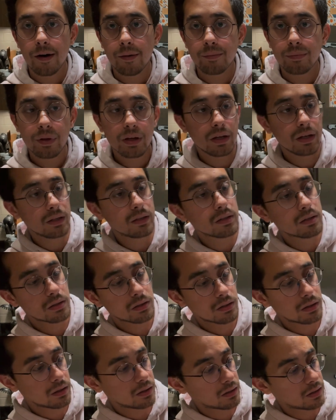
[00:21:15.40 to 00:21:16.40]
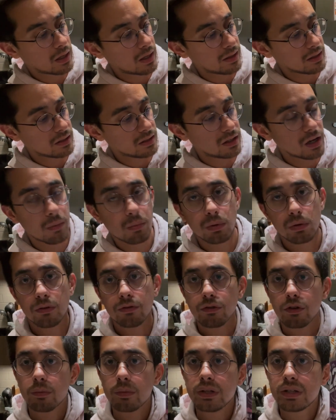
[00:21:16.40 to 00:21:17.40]
They say this double
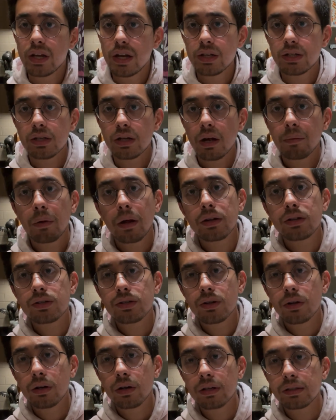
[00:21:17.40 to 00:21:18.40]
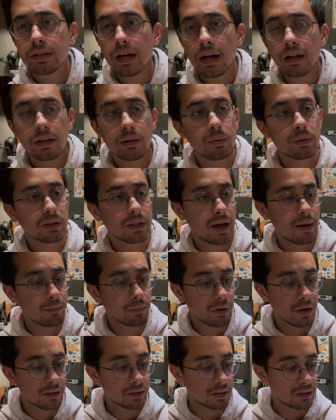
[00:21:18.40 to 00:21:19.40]
fermentation. I'm not sure exactly what that
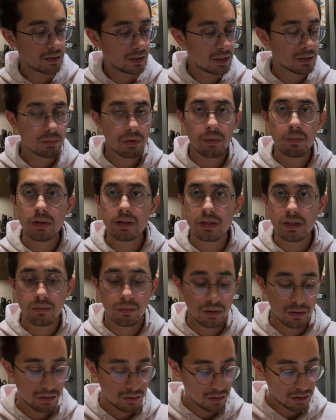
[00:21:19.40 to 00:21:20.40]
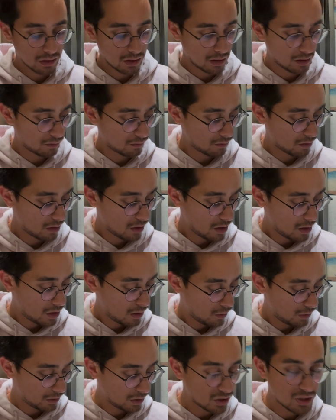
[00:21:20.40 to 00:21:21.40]
process is. Maybe it's similar to kind of
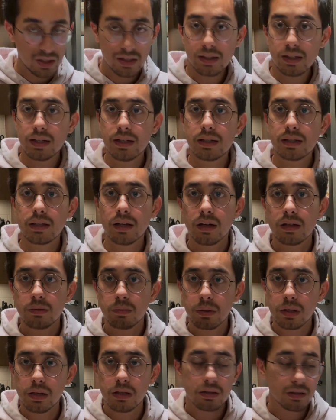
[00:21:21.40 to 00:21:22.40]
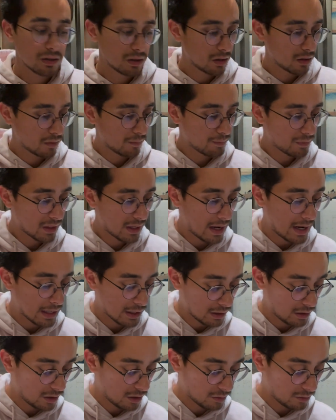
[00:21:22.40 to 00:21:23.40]
what the GTs does because the
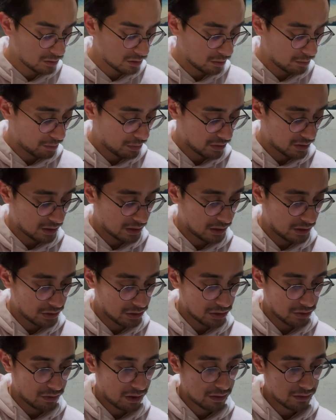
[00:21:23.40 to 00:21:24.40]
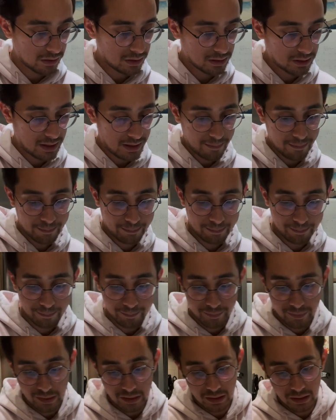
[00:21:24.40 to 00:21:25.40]
alcohol percentage is around the same.
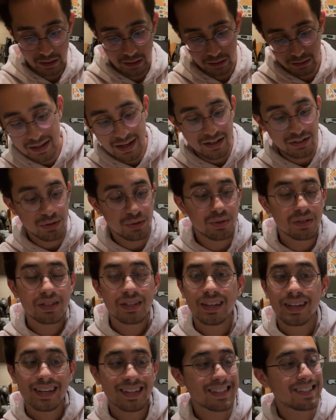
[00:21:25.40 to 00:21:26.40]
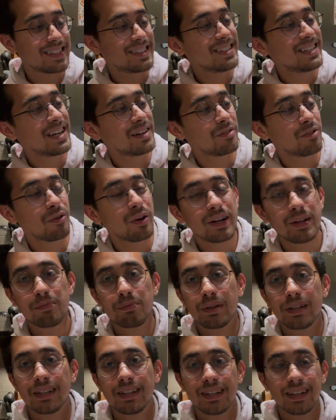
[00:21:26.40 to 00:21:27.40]
As you can see, I've already
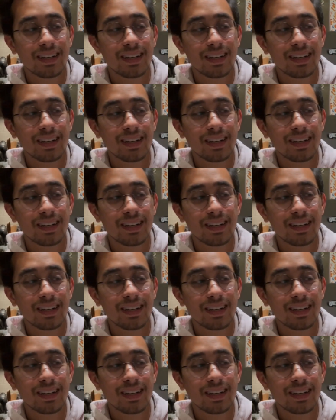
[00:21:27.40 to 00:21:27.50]
been